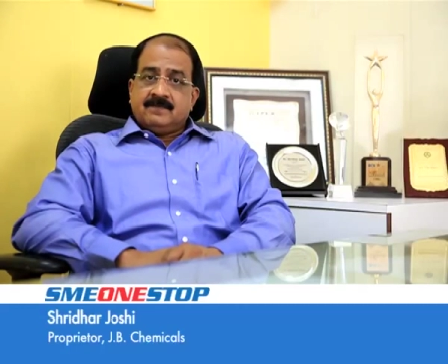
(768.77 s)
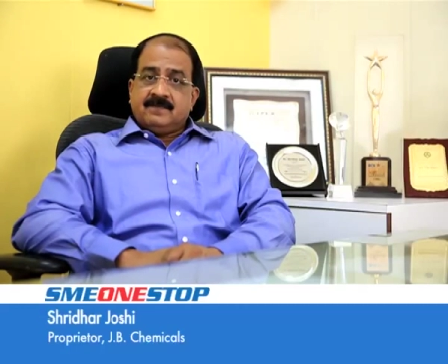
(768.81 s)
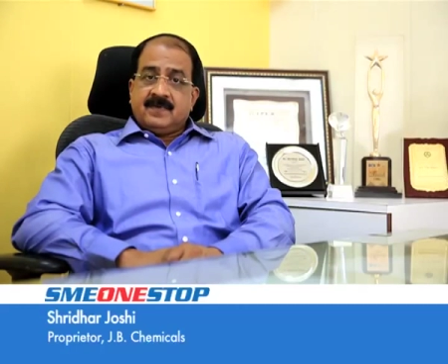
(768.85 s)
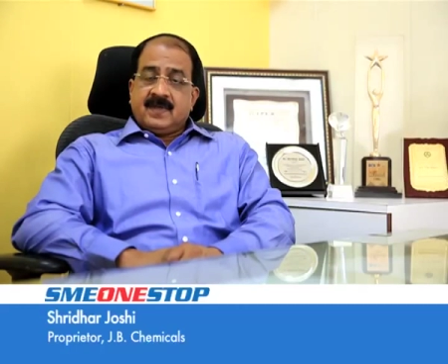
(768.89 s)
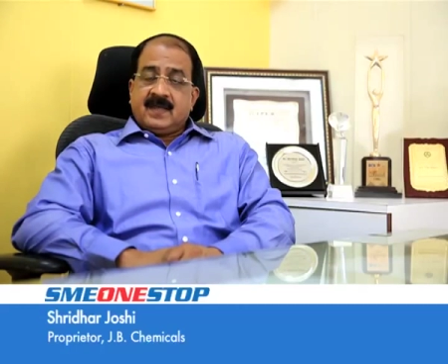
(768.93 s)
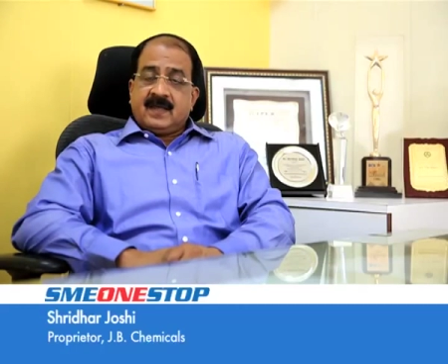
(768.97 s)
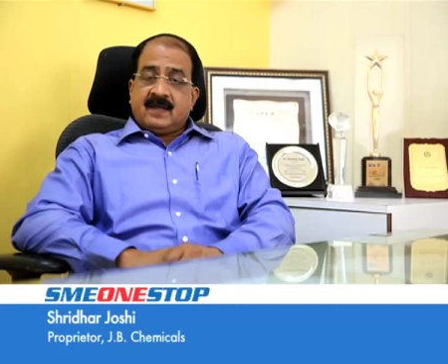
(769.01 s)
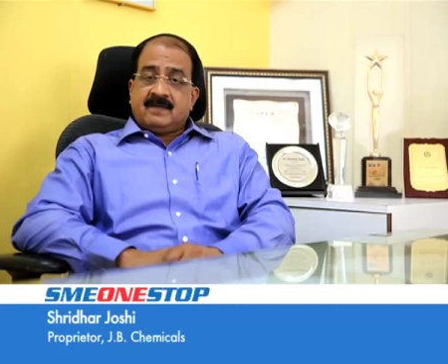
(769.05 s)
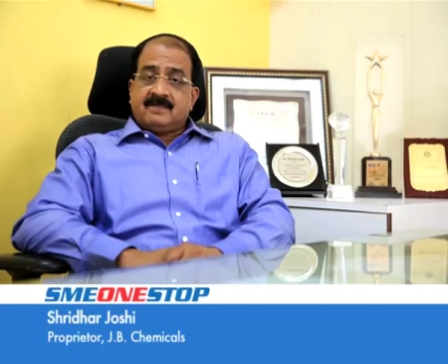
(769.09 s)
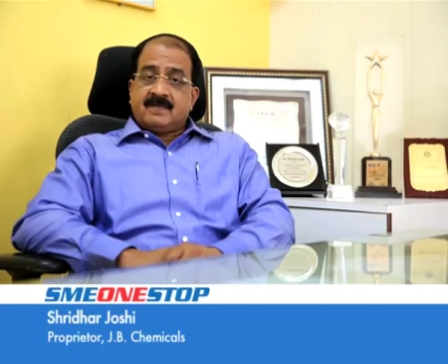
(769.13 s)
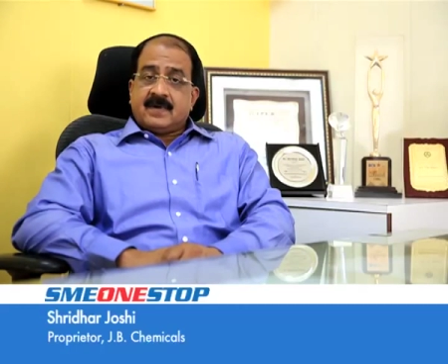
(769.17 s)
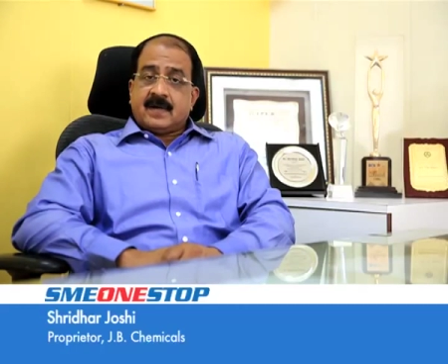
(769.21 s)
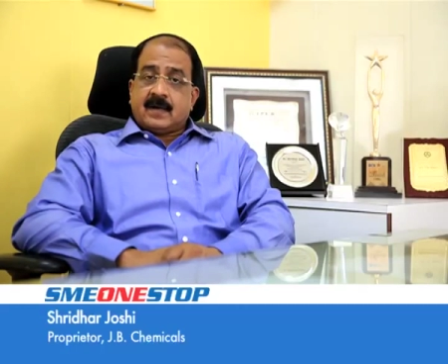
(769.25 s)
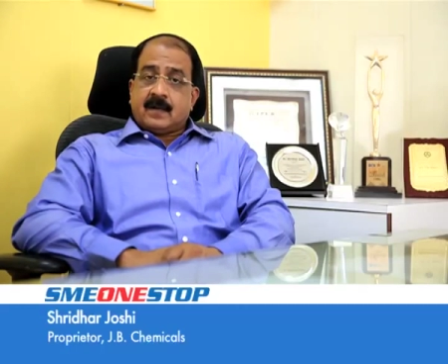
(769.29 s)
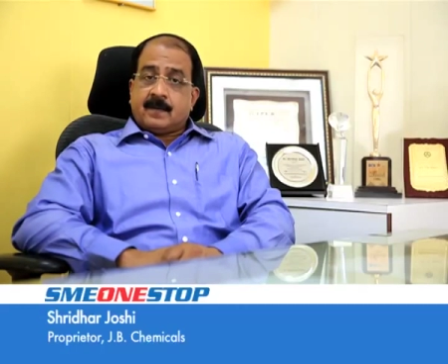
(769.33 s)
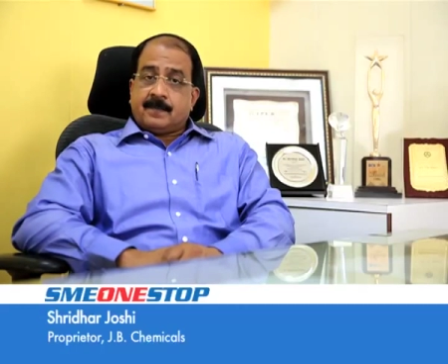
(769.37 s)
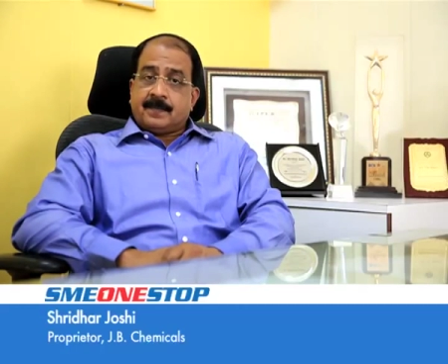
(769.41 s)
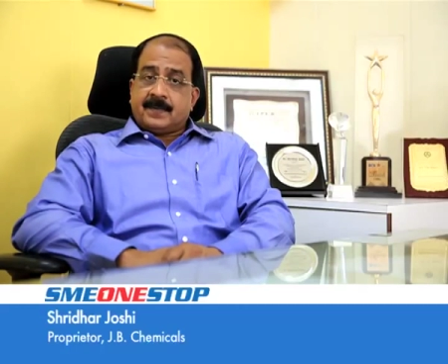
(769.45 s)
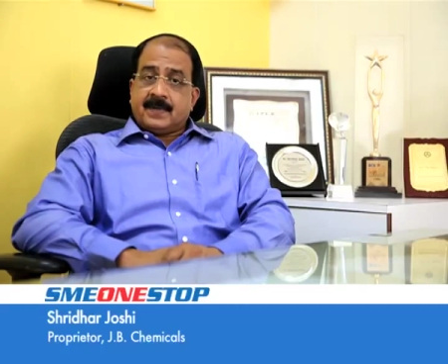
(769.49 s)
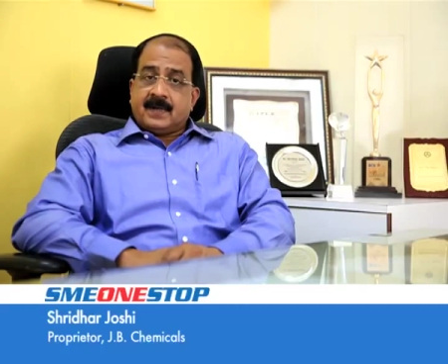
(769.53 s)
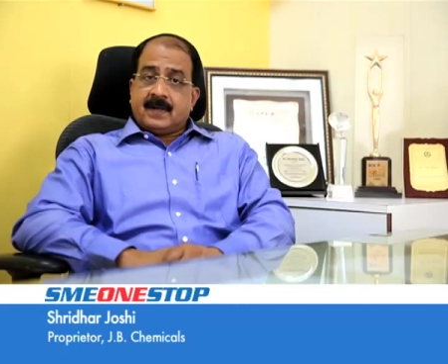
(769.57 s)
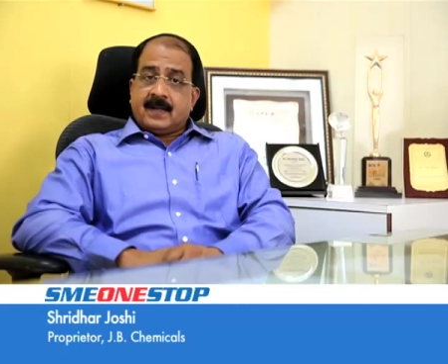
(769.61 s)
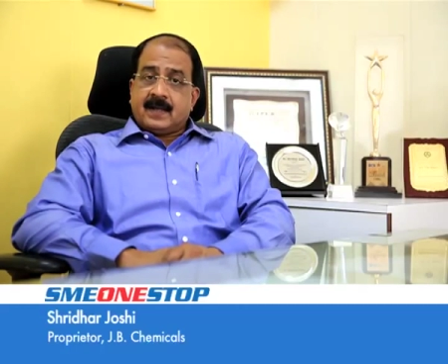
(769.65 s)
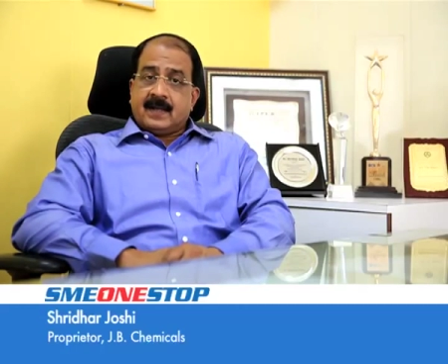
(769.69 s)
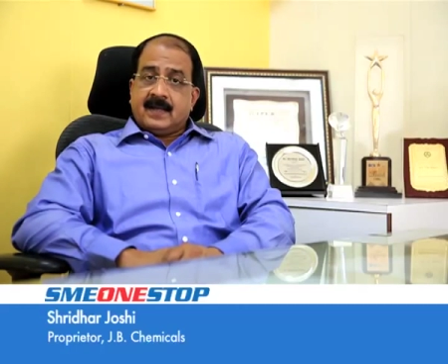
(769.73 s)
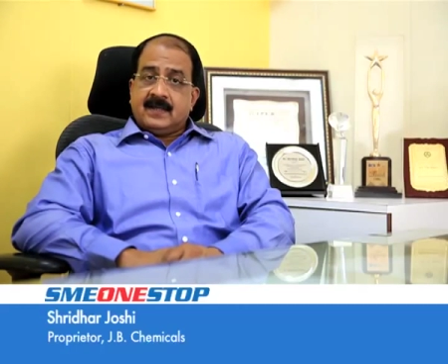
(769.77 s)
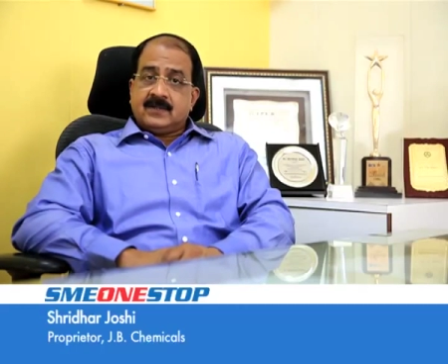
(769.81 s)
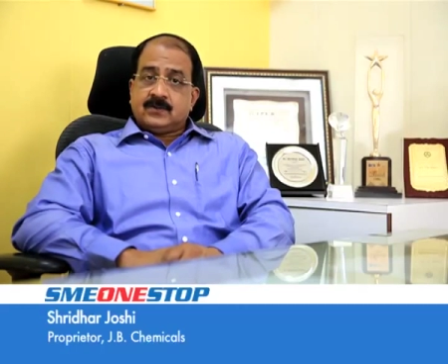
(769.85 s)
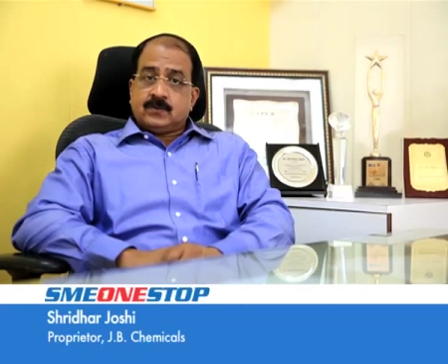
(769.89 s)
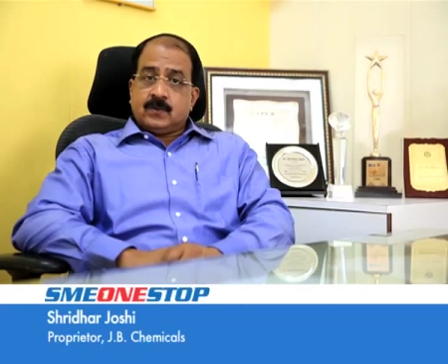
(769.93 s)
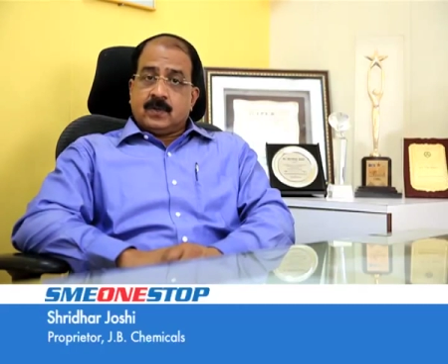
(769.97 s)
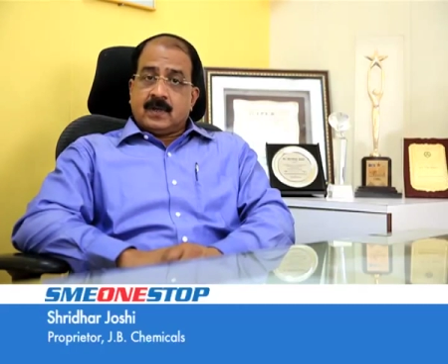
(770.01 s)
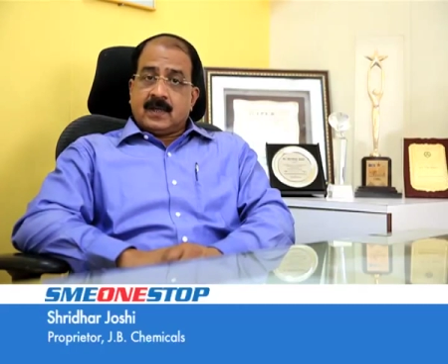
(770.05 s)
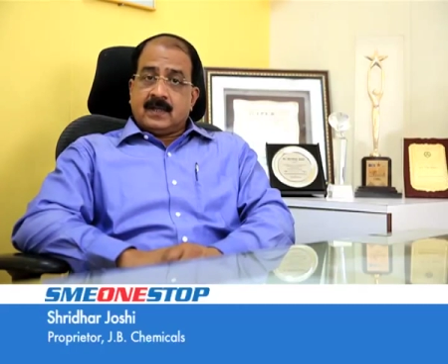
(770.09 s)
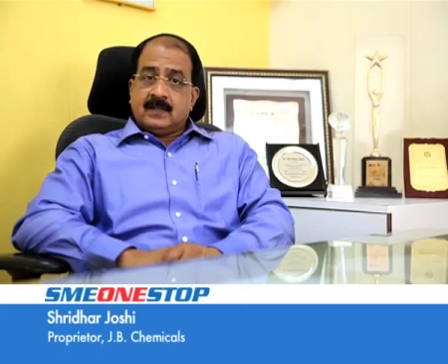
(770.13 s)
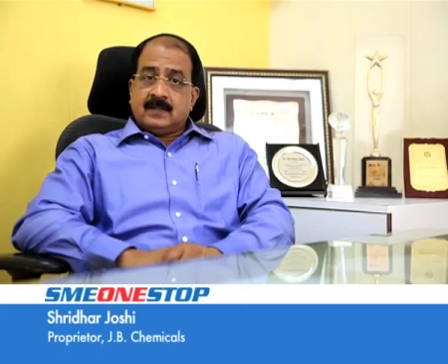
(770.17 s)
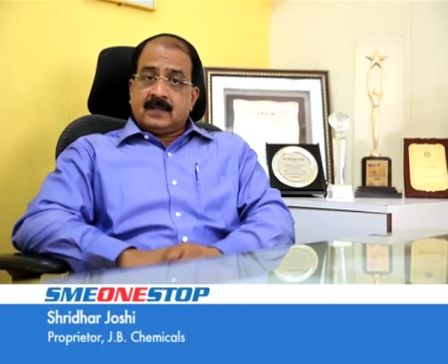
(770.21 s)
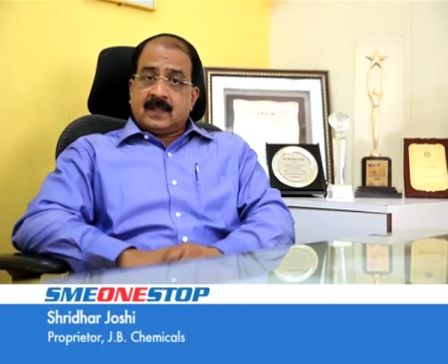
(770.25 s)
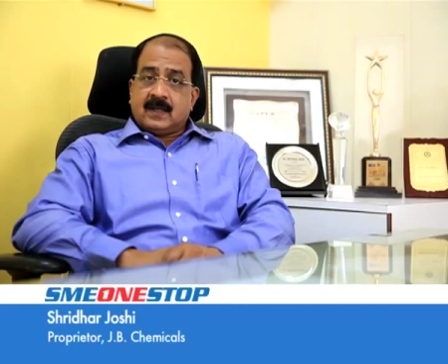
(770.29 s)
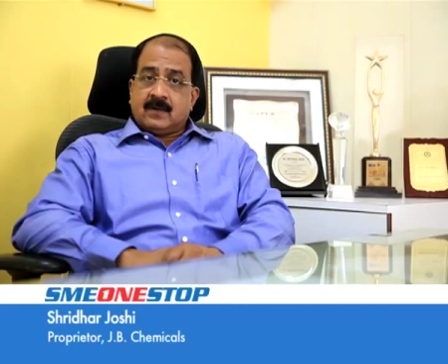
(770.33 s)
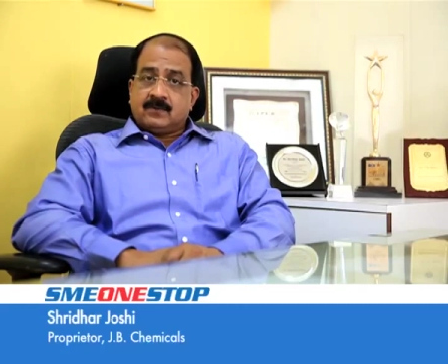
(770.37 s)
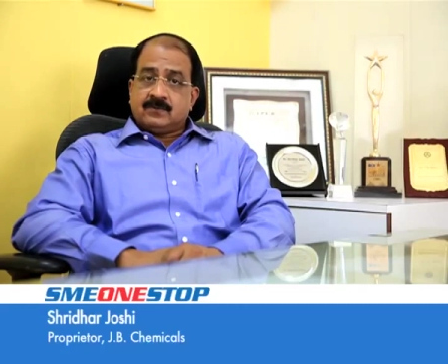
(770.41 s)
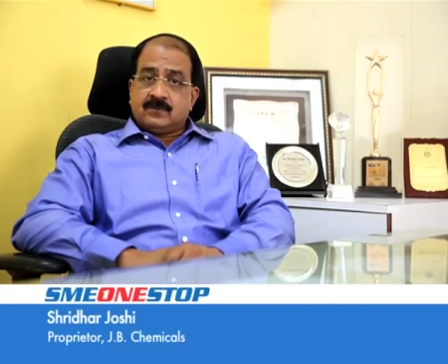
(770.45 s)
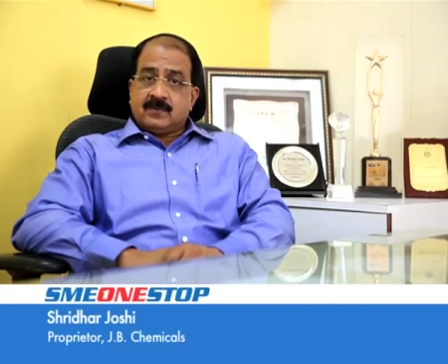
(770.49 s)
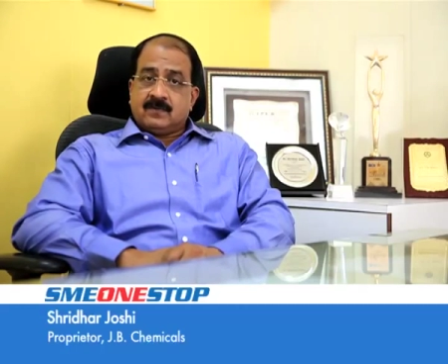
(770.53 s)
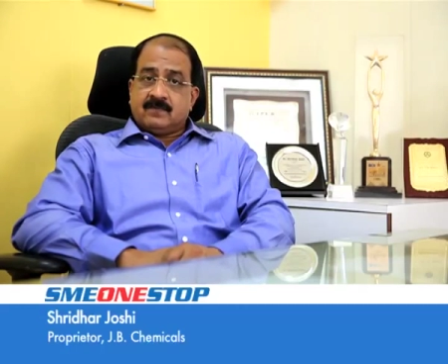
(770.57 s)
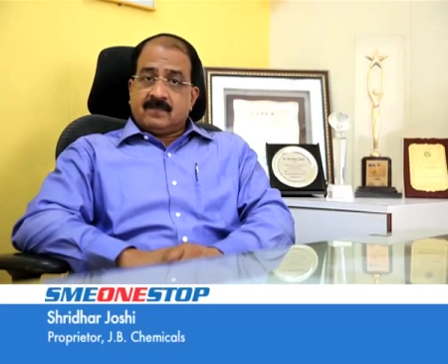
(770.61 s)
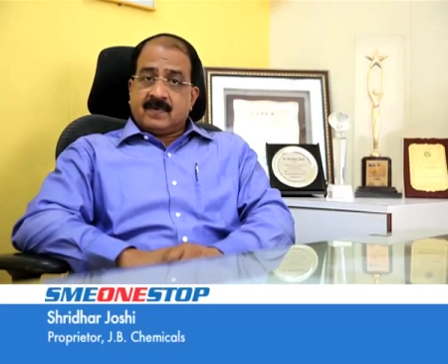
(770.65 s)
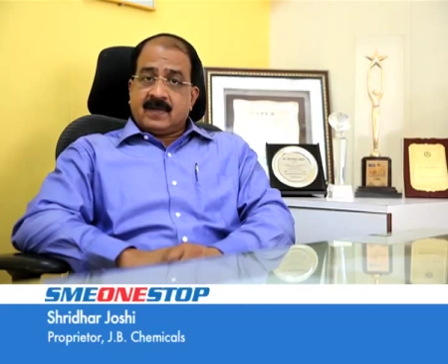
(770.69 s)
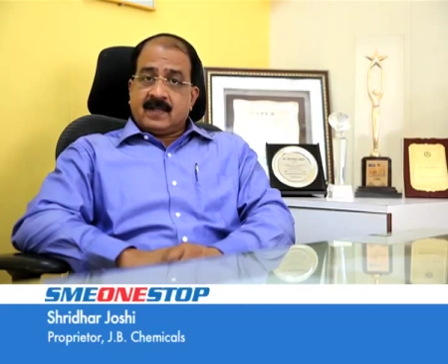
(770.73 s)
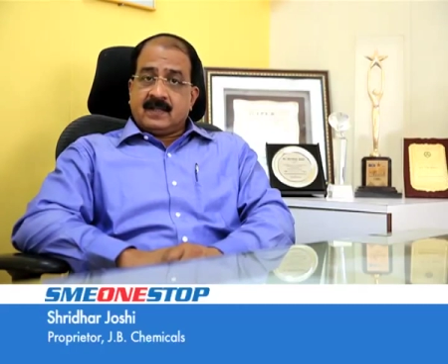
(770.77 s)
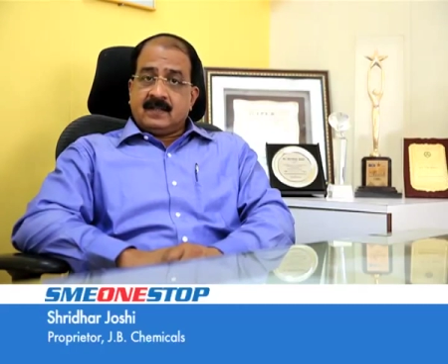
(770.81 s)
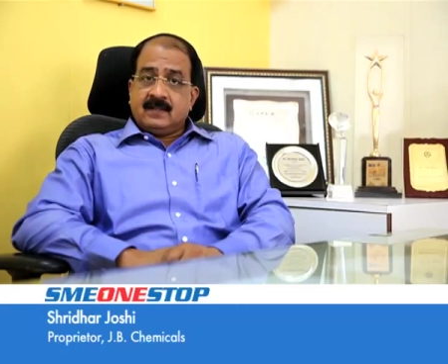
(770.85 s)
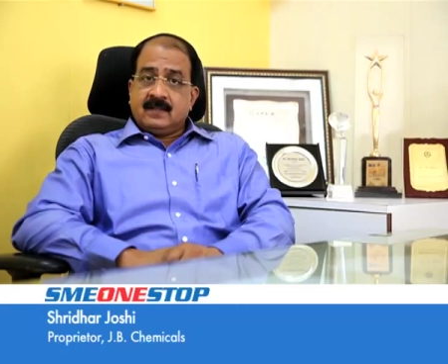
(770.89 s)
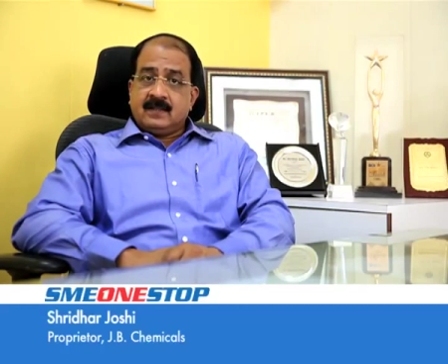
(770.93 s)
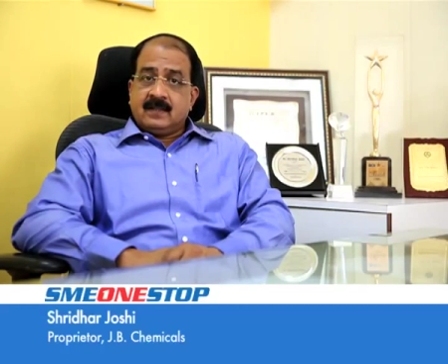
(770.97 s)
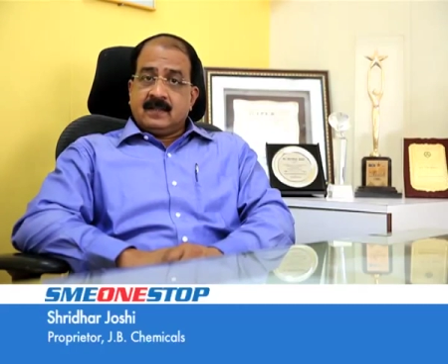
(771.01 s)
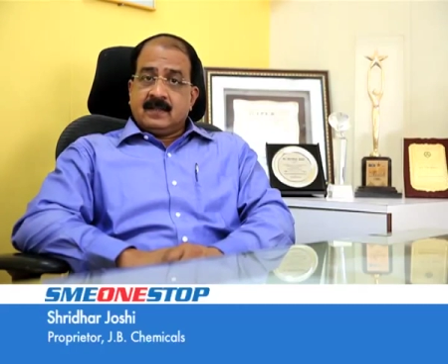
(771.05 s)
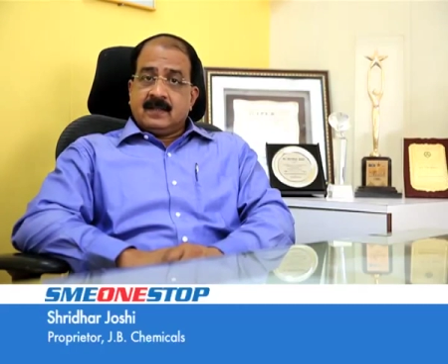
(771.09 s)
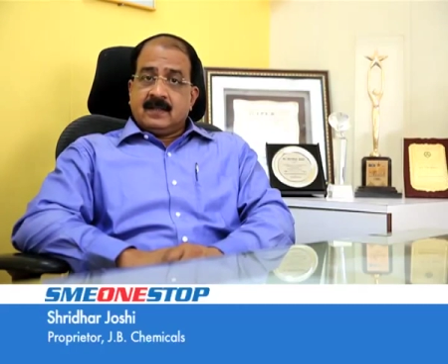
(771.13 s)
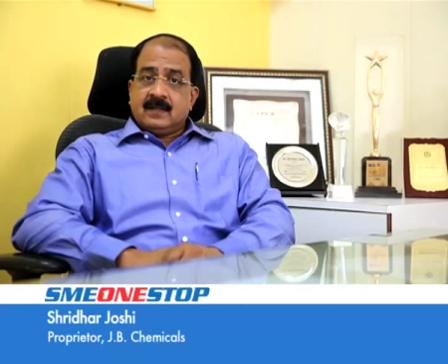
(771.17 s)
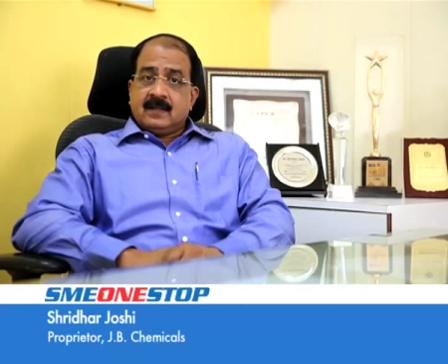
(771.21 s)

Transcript: we have adopted ISO 9001